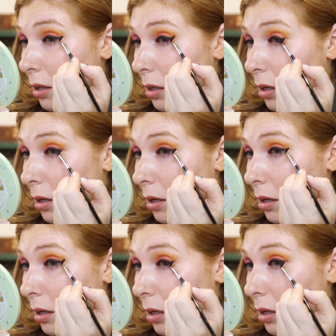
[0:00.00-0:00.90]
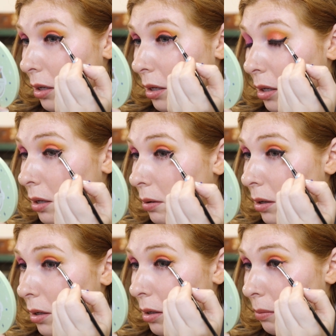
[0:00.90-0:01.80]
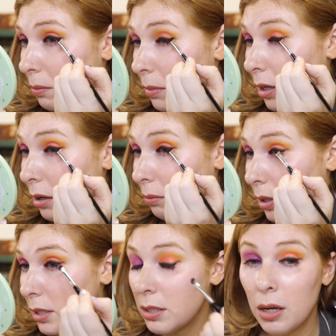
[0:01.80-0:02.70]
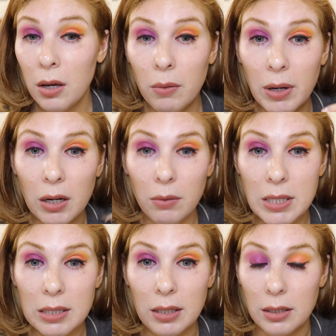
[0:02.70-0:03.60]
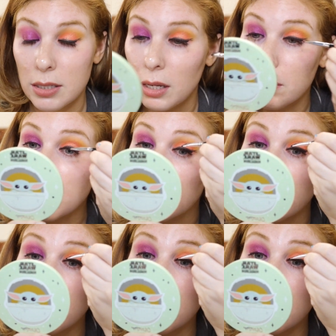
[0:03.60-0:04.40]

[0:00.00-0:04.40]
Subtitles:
not make a mess. We can always clean this up too.